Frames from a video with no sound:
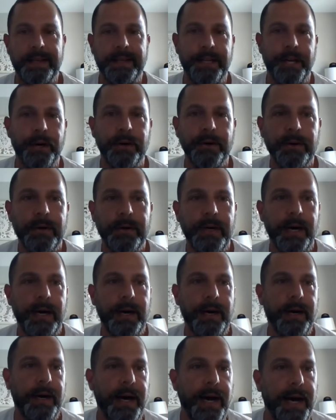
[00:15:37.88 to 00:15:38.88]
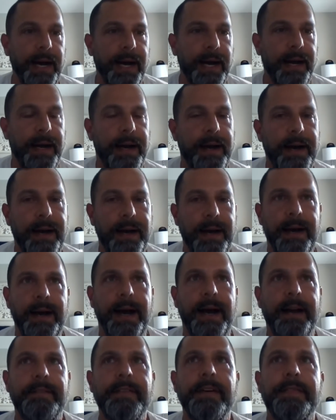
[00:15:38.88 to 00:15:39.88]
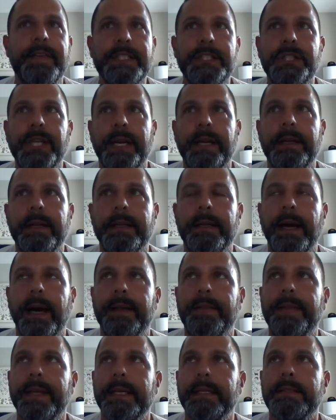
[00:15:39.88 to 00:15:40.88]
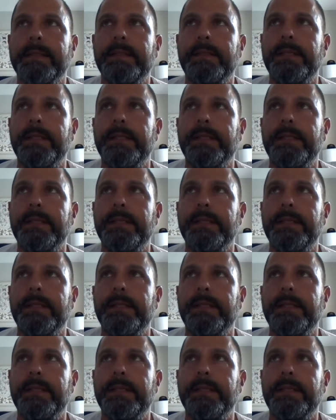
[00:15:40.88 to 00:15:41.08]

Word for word: you know uh, I, I've officiated, I think,